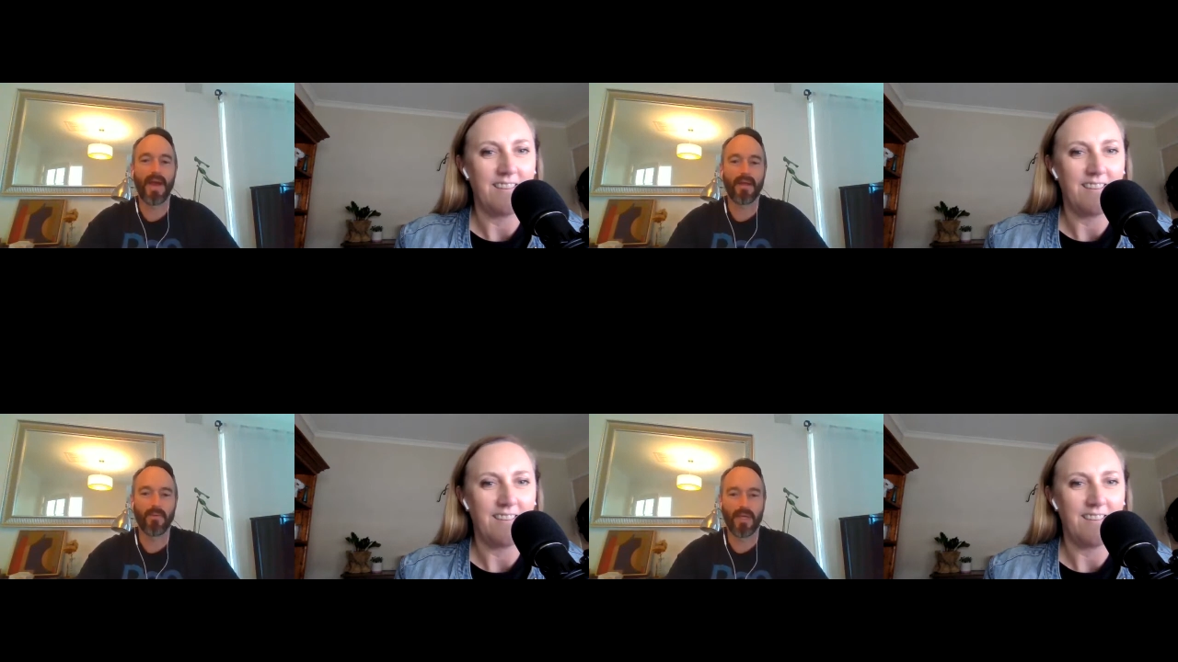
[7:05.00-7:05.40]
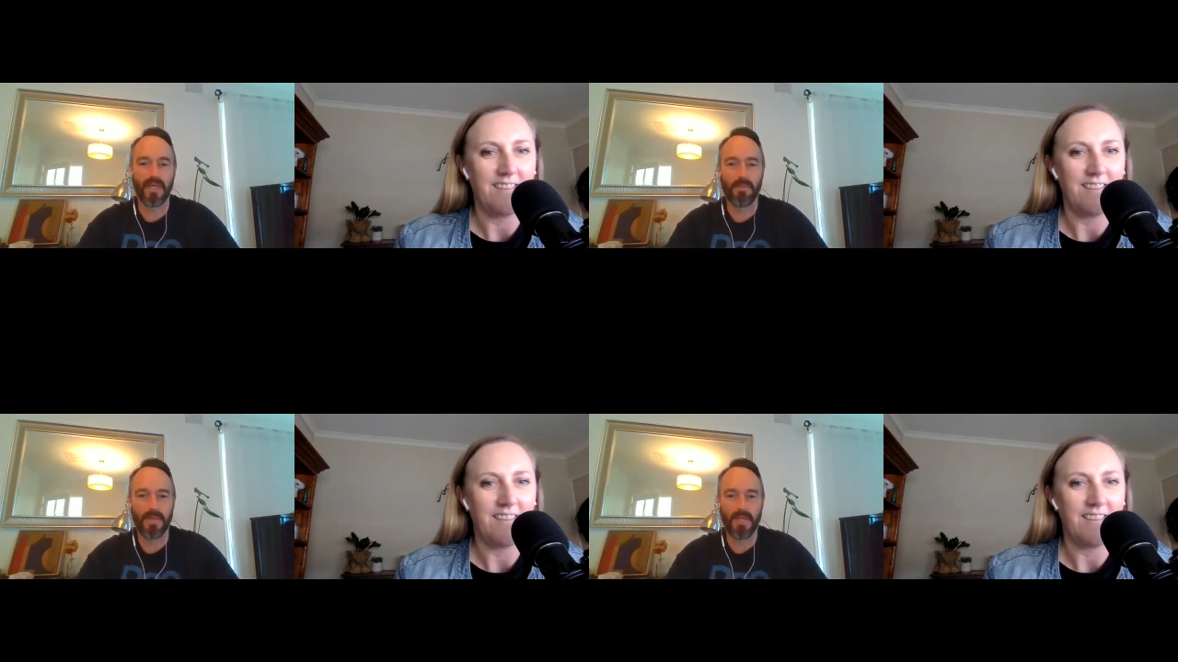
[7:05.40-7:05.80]
Speaker 1: back. We're
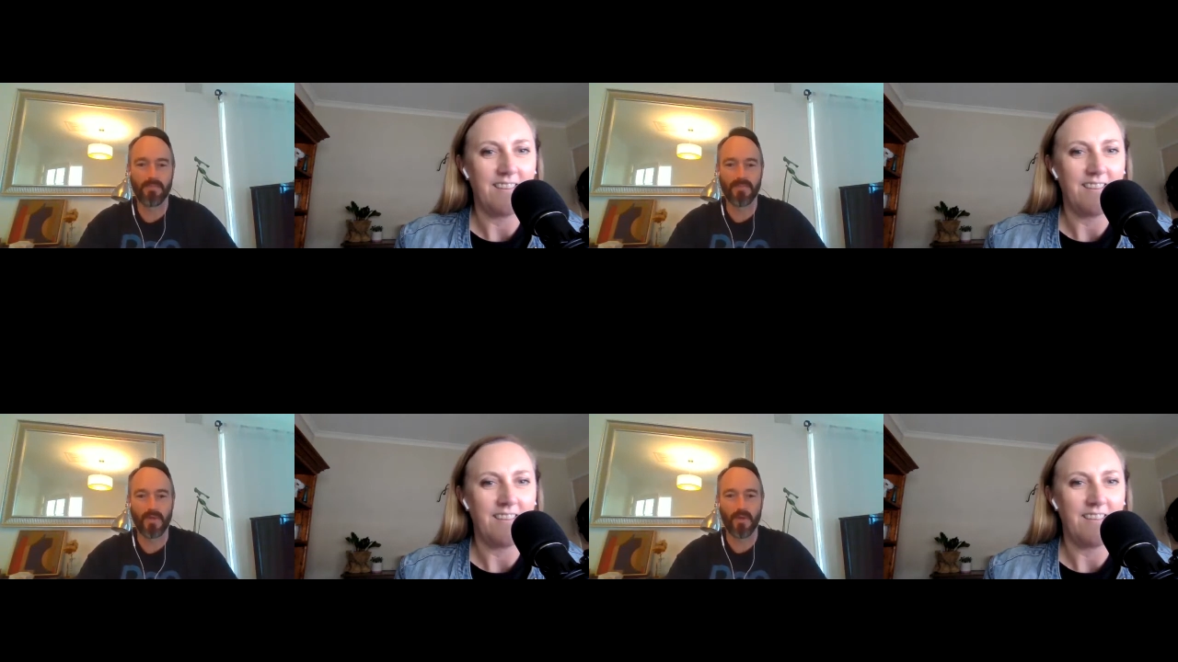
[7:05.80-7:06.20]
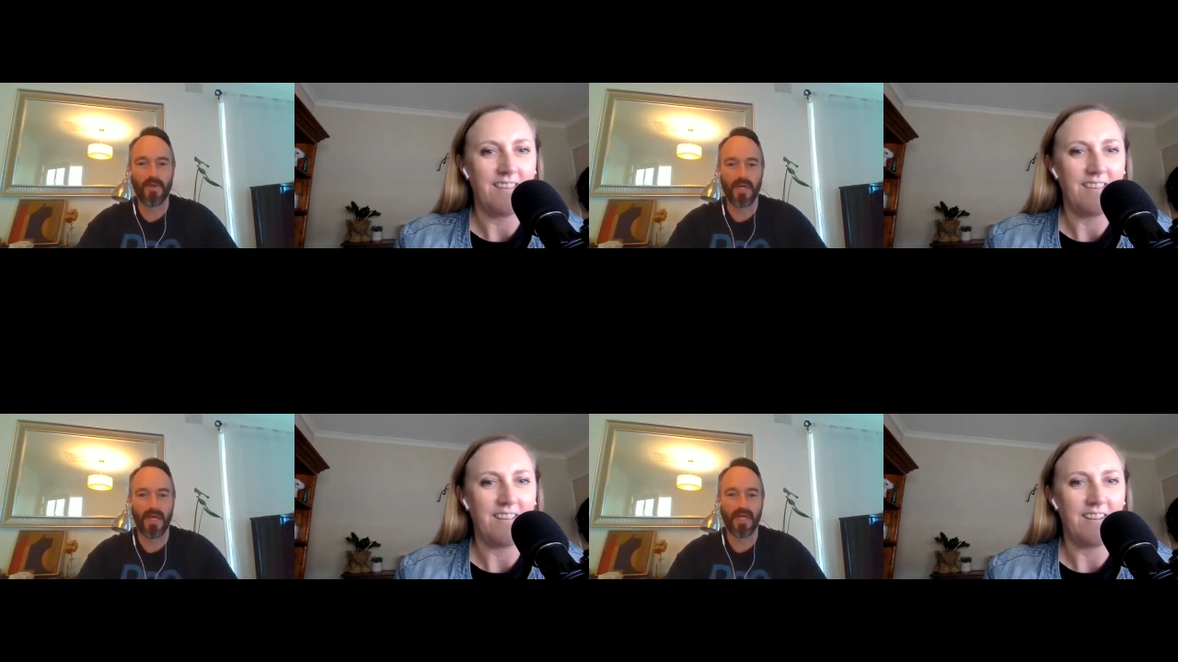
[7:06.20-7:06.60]
keeping him.
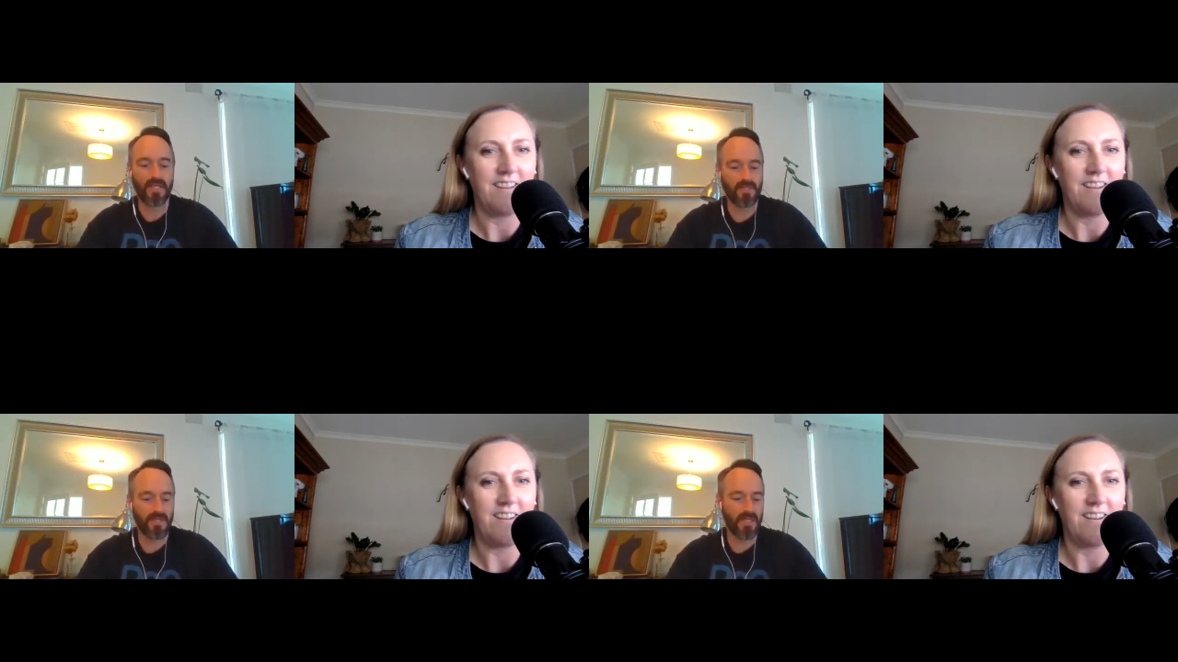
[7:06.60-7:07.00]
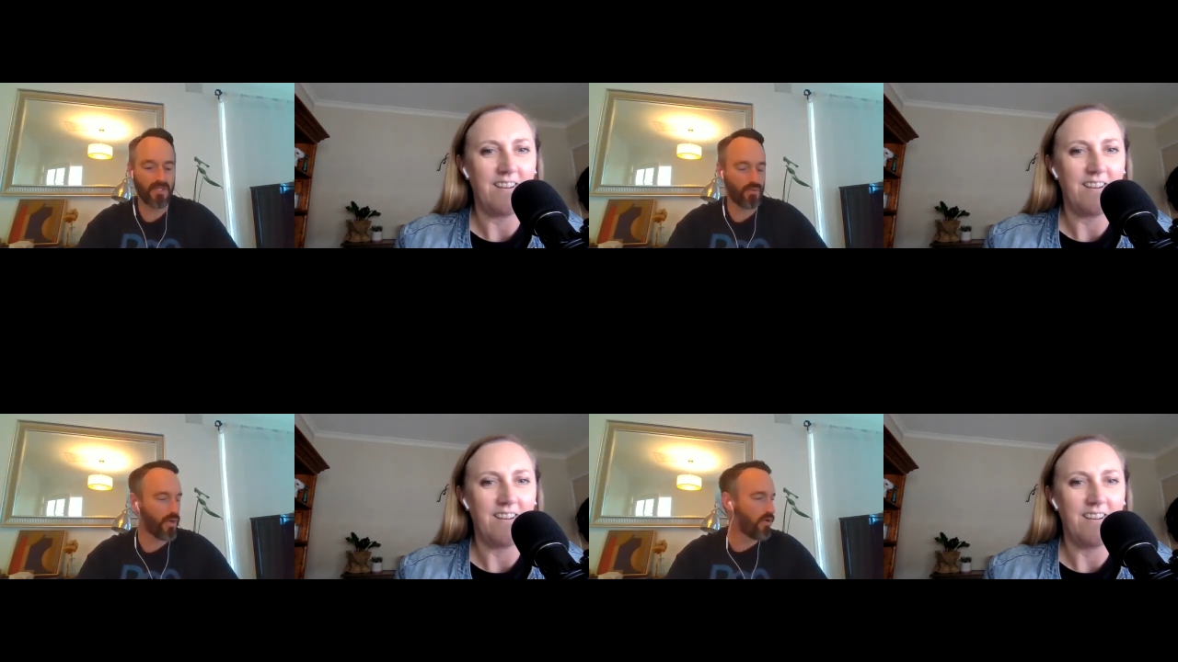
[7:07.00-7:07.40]
So and he's
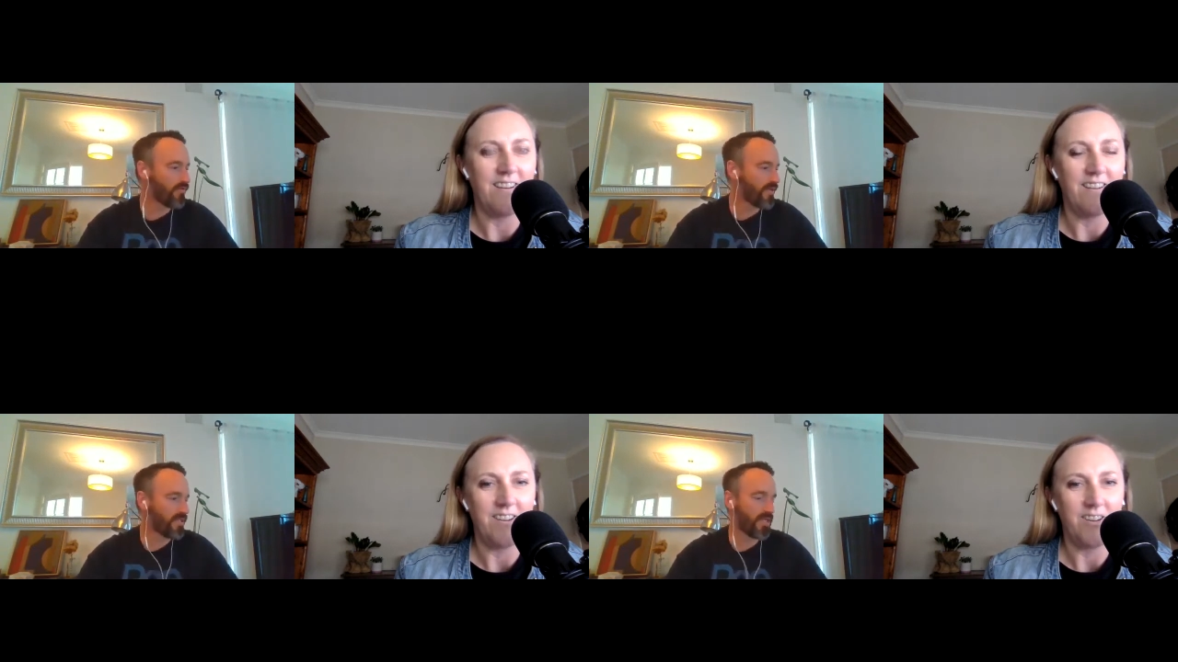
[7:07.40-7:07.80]
he's 12,